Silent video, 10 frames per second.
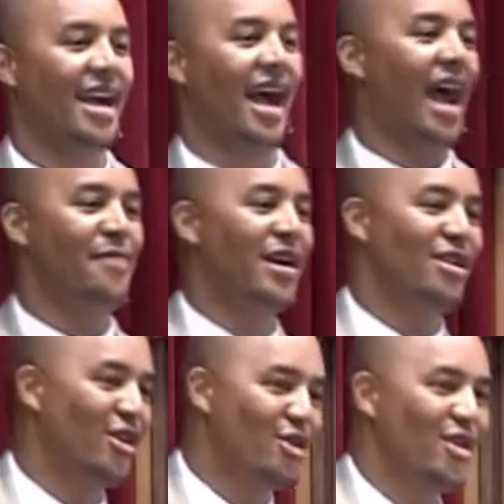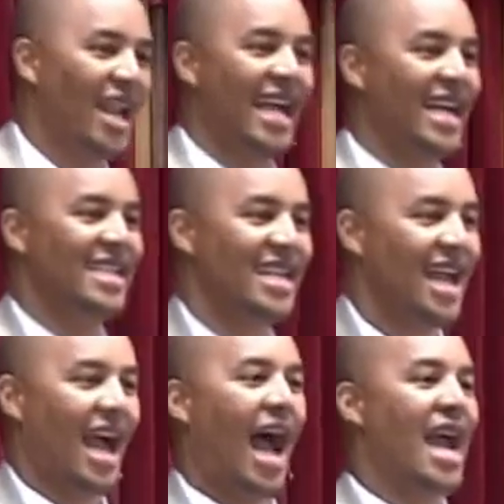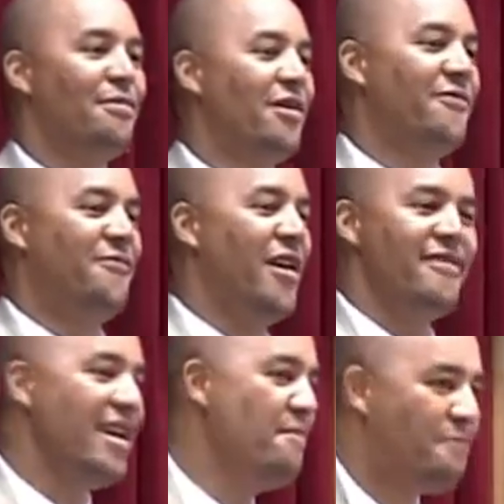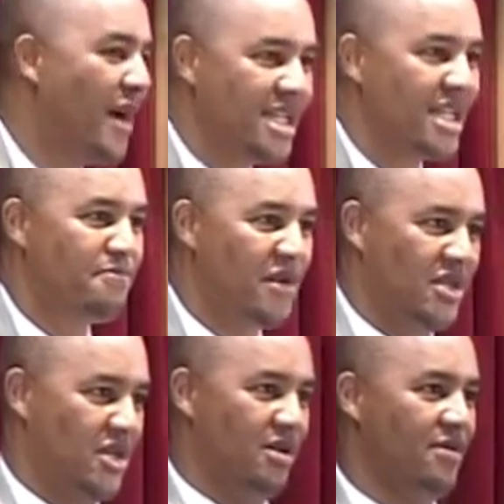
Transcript: I may not look like it. I am a very impatient person.